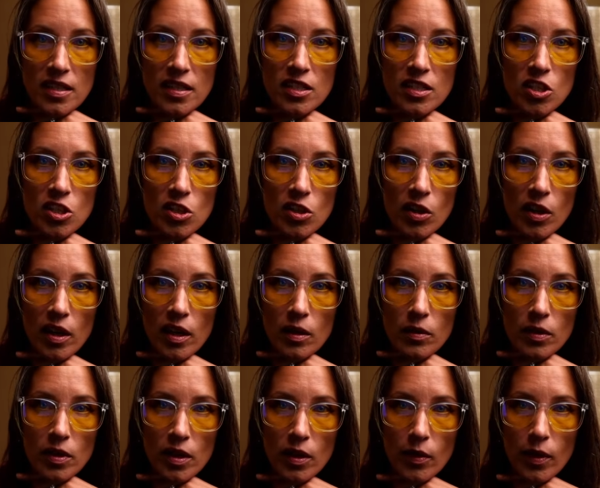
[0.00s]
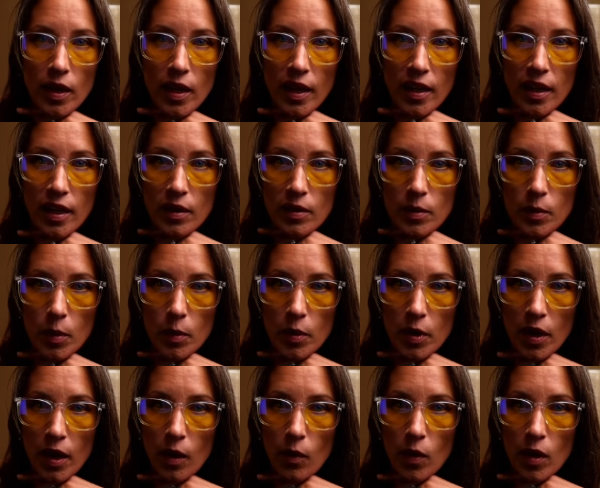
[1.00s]
Let's just look at it really quick. I can't remember
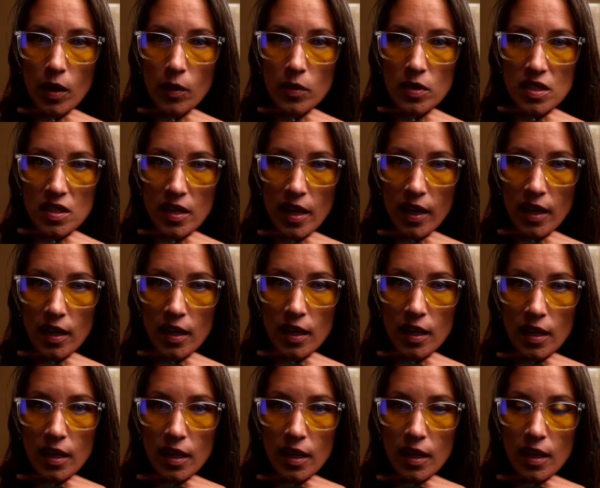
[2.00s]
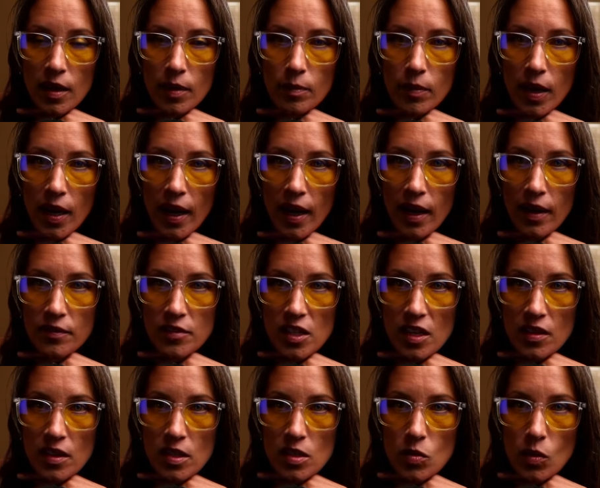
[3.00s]
now what it was like, but I have
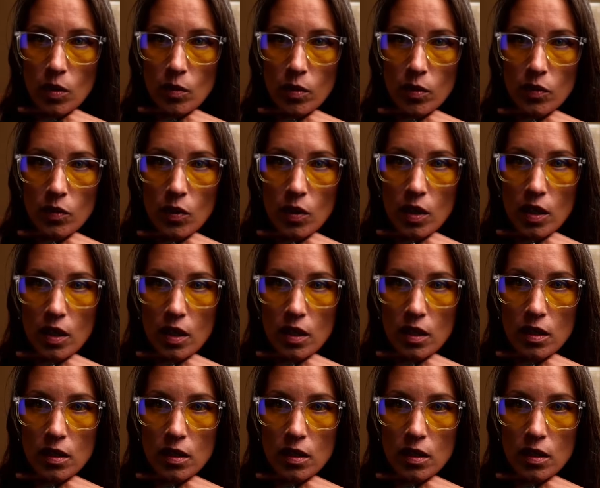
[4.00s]
done this one before.